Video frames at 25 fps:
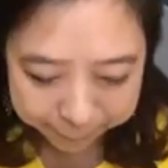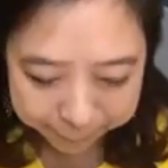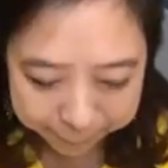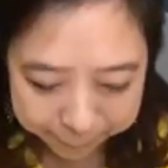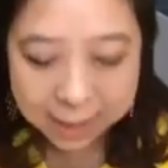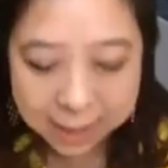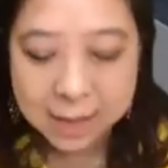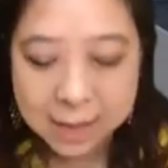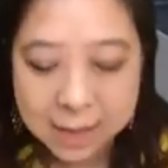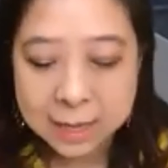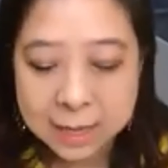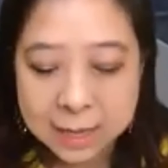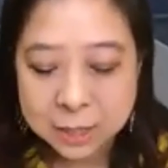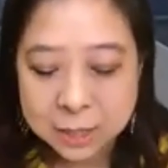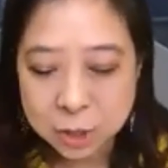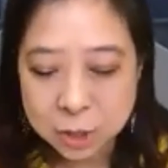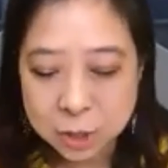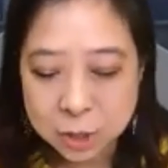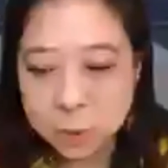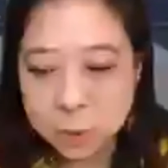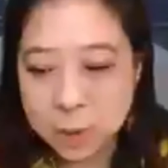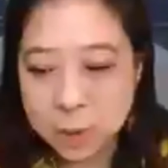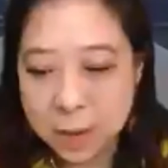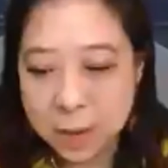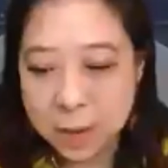So
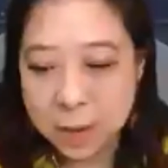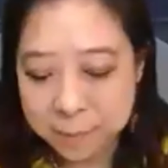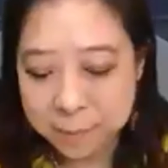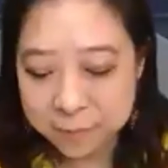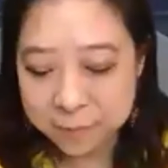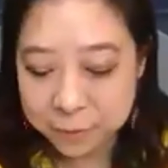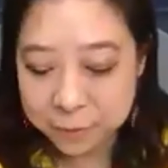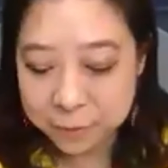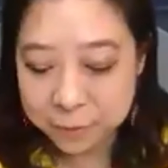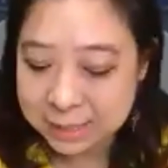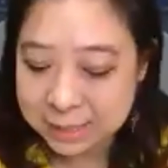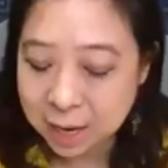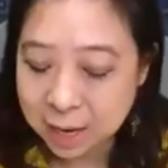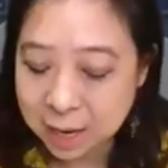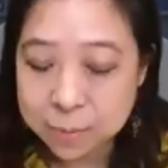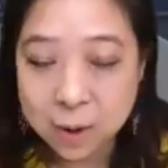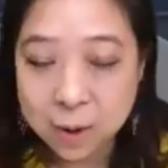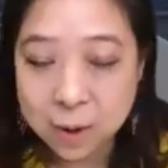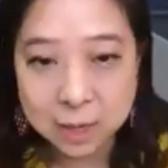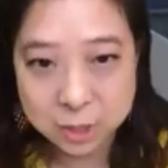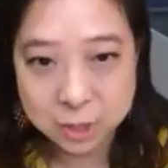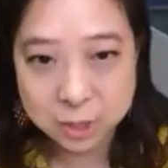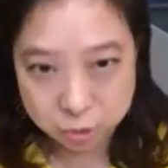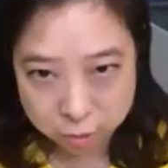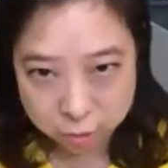for example, I was
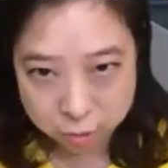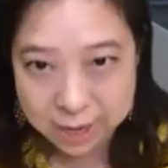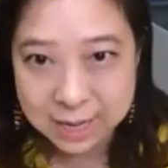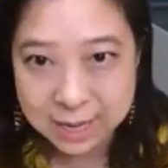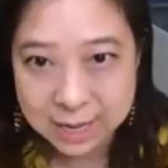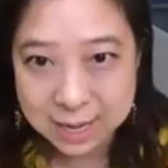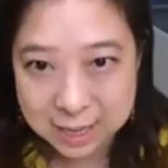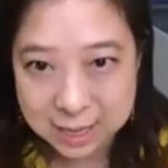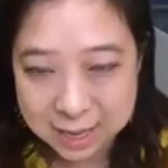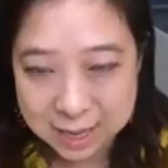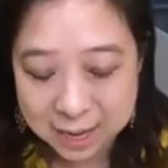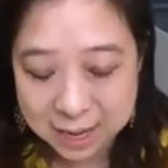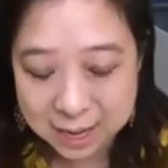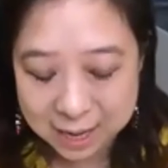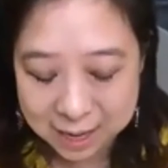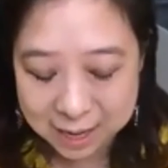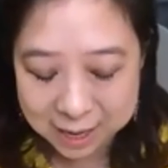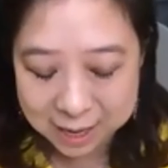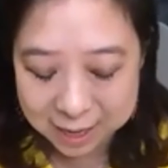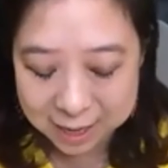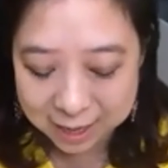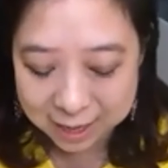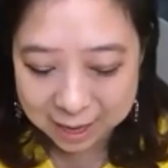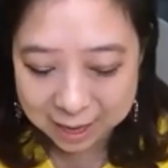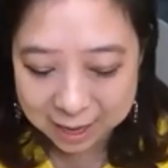training
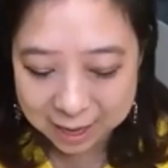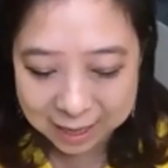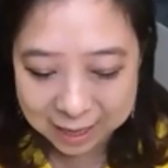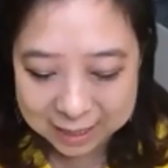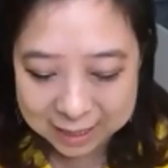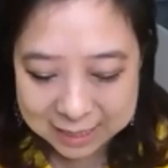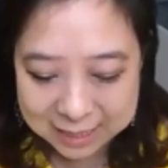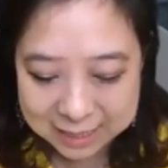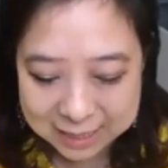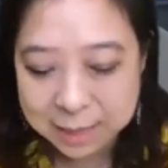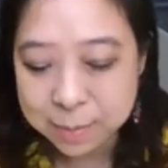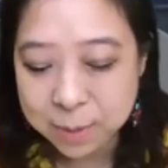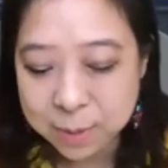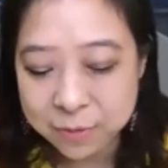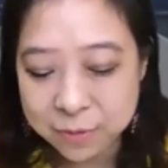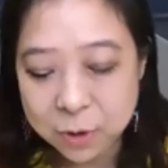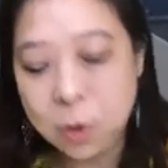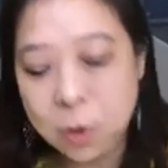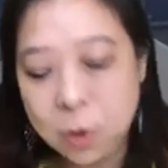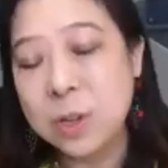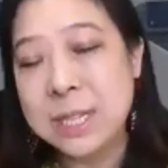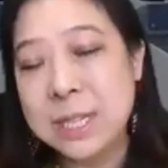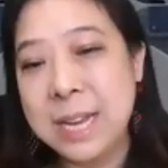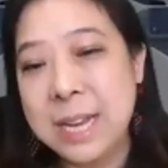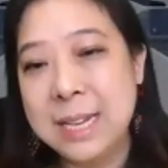a team of call
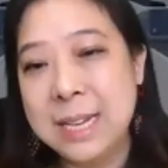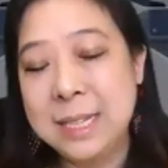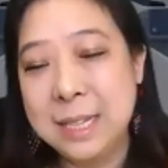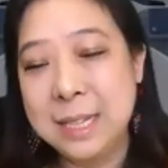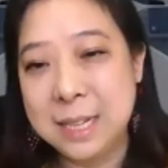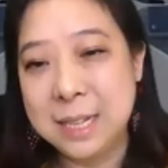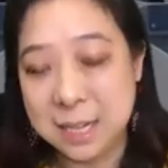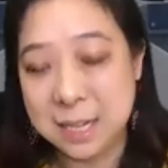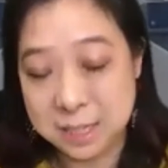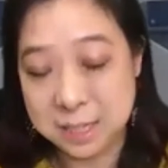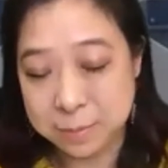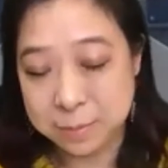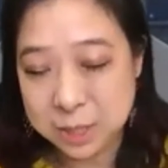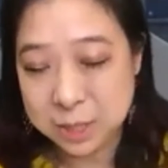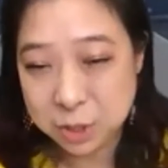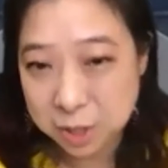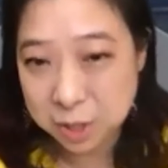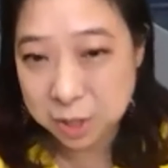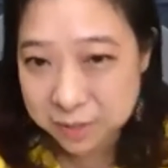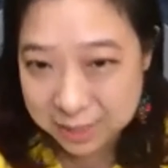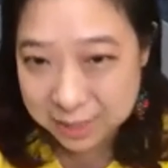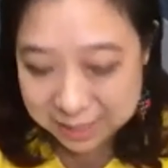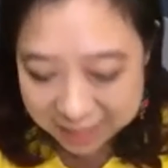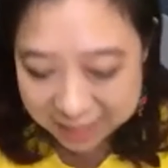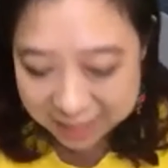center customer service
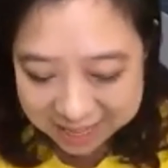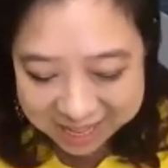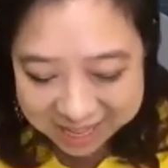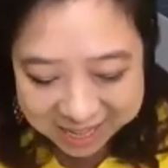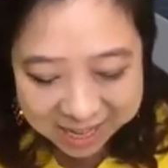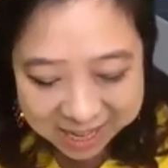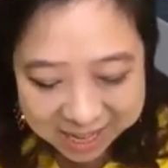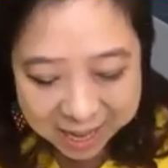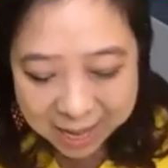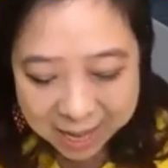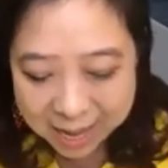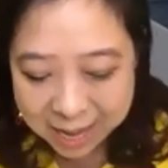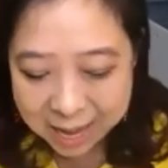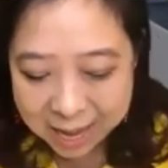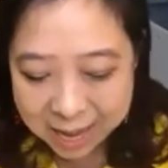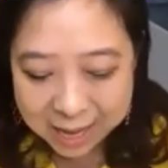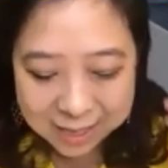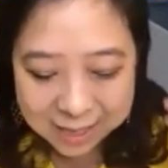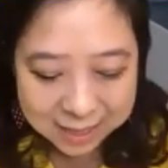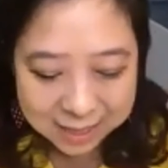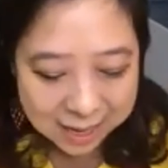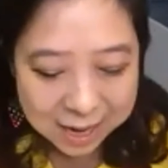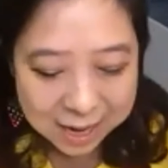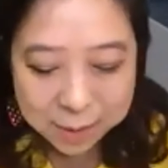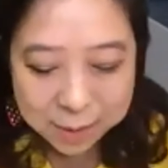here, and
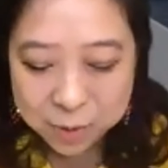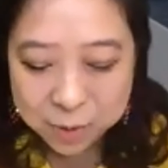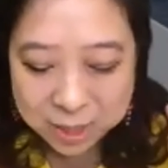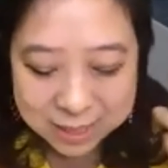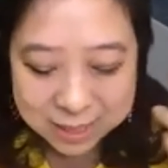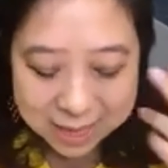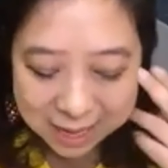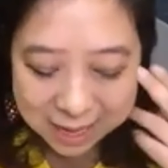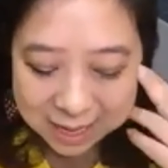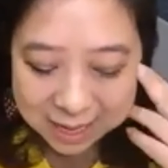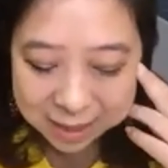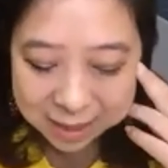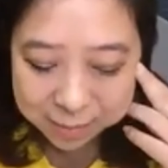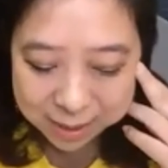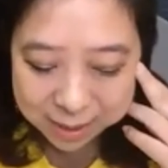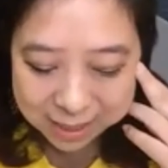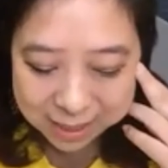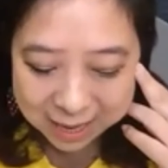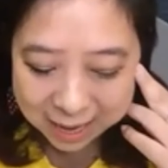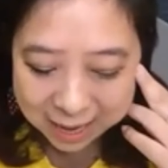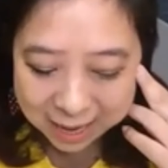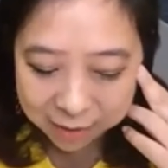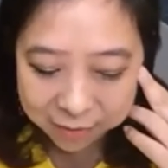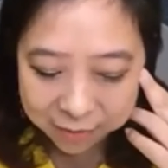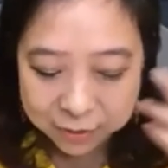they were telling me
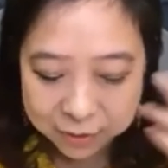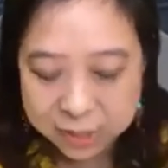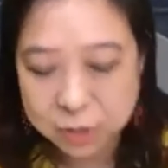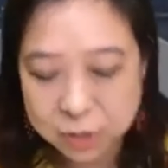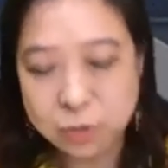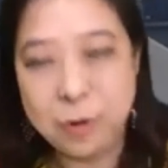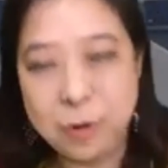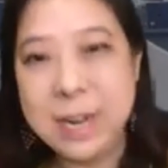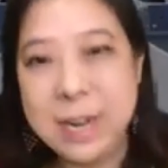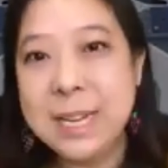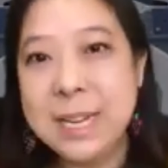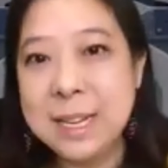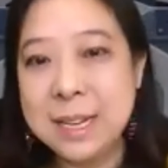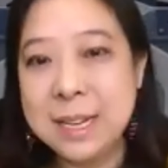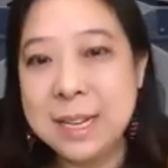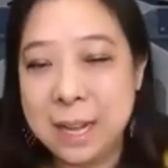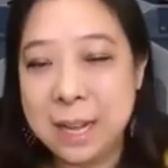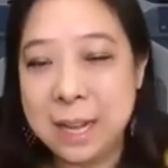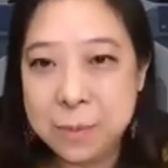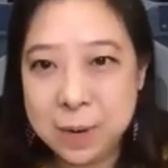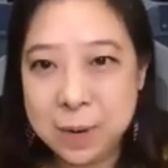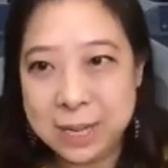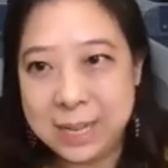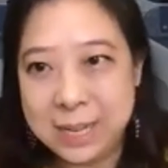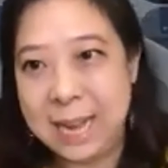how frustrated they
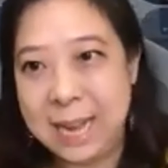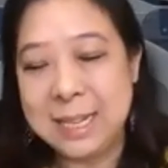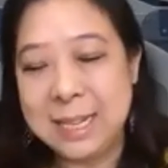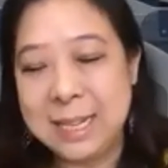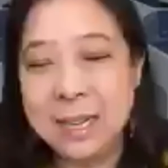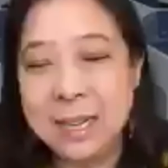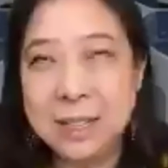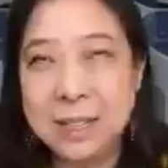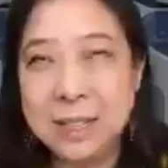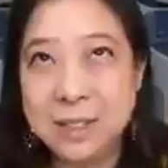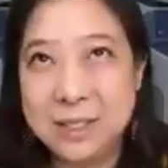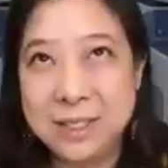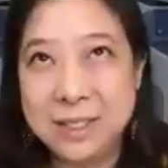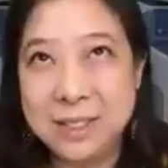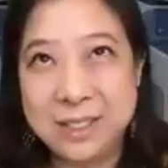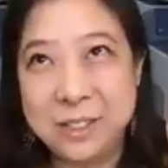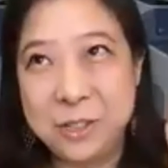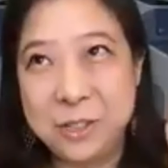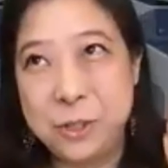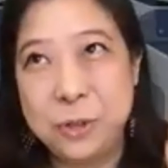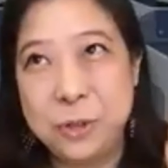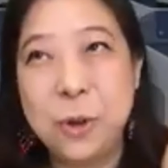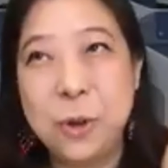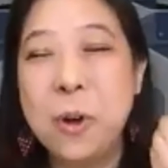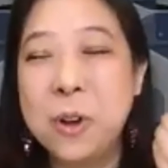were getting to
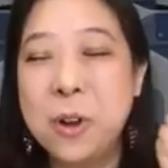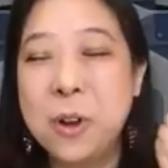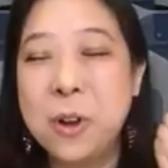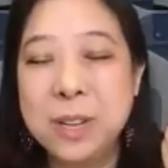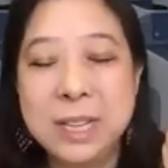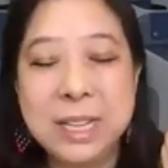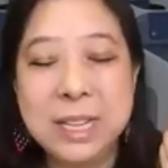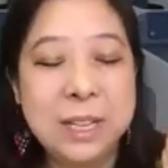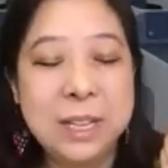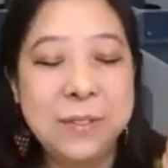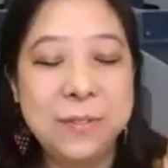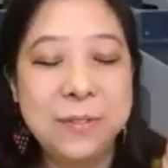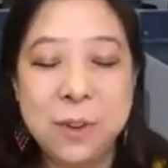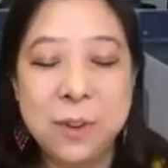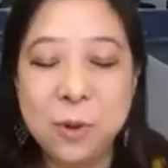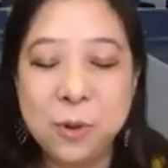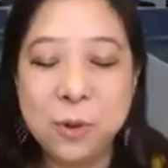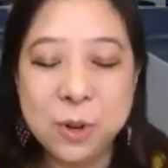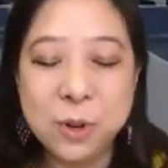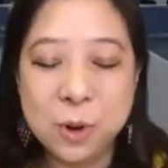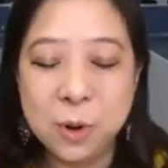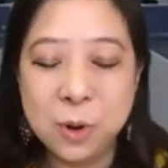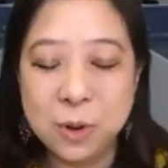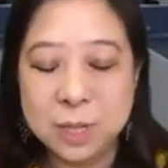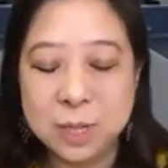talk on these phone
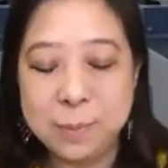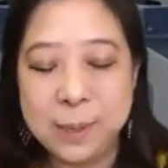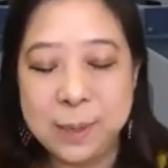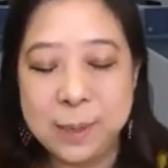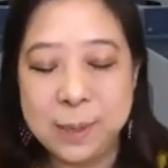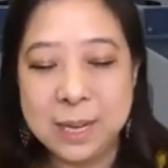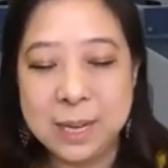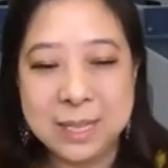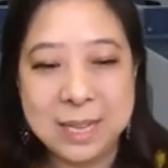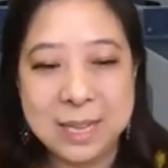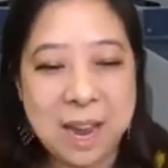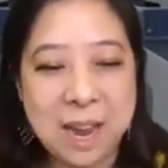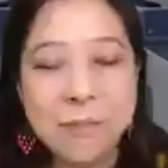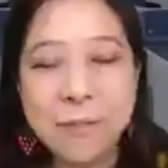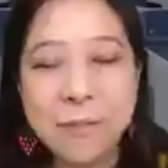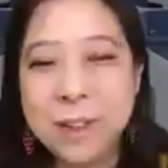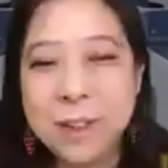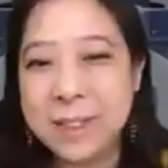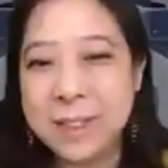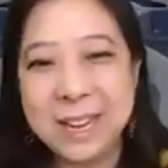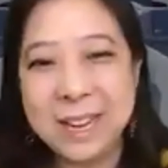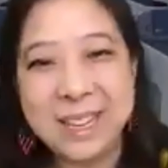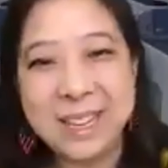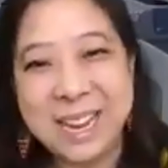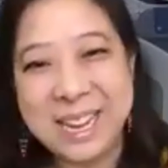calls because
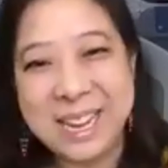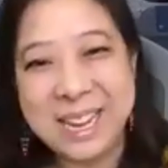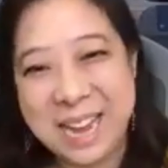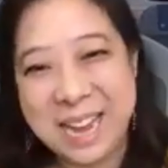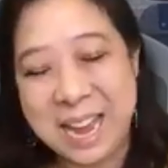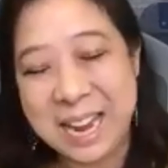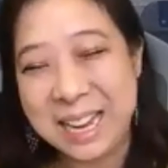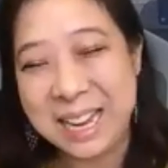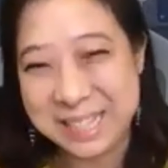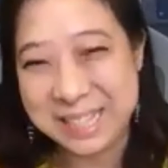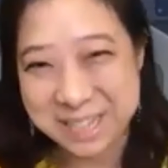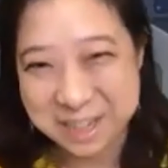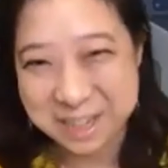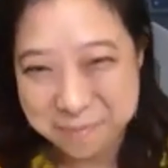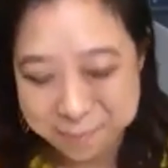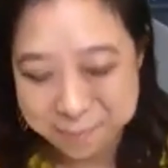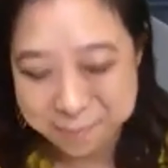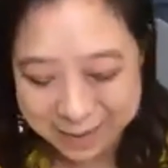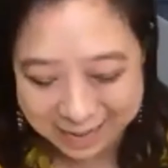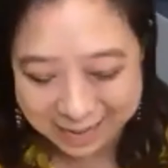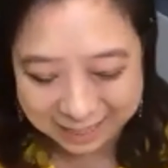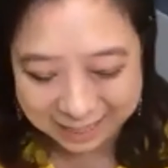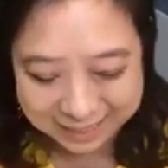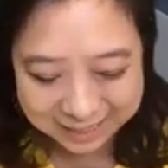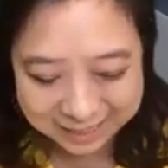everything they get is
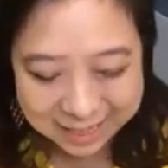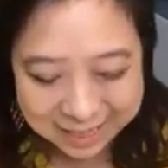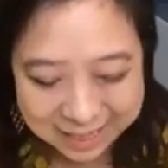complaints.